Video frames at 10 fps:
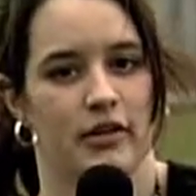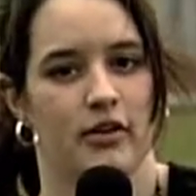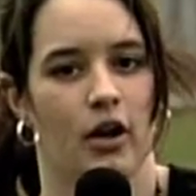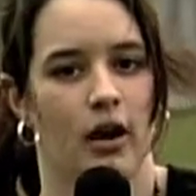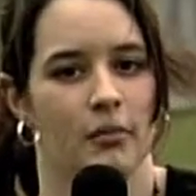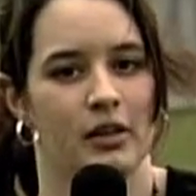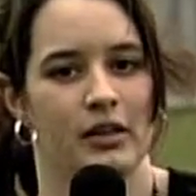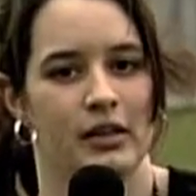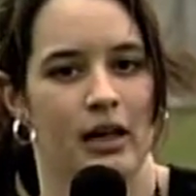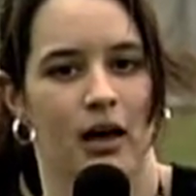They're not
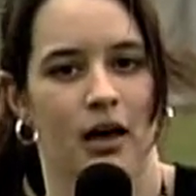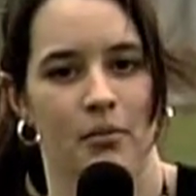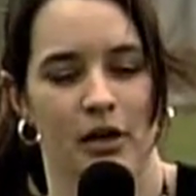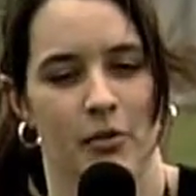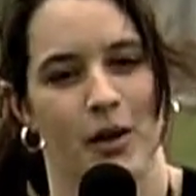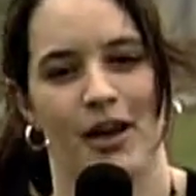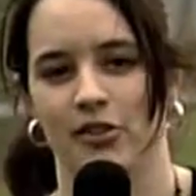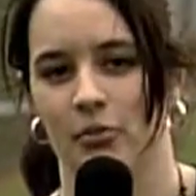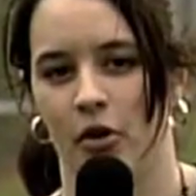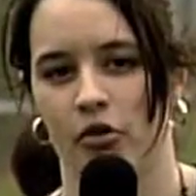really a big
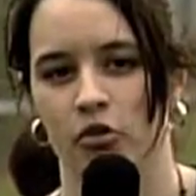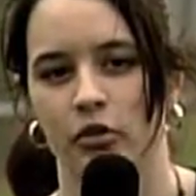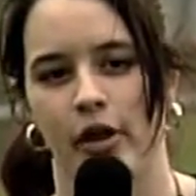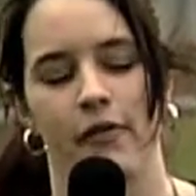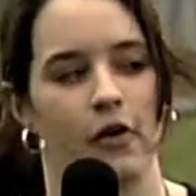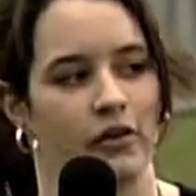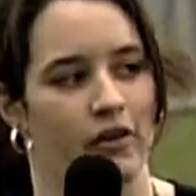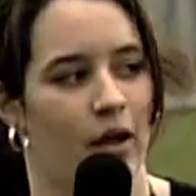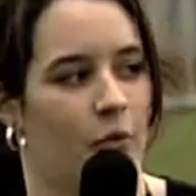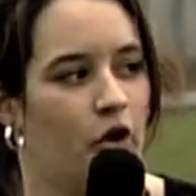basketball school. They focus a
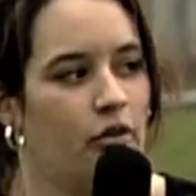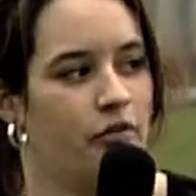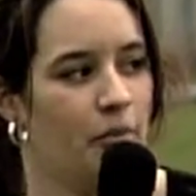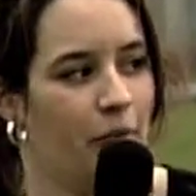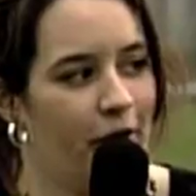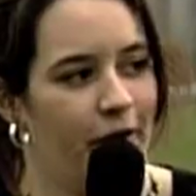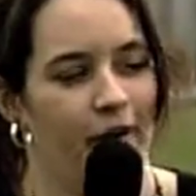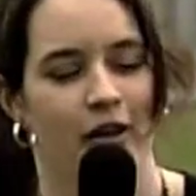lot more on football.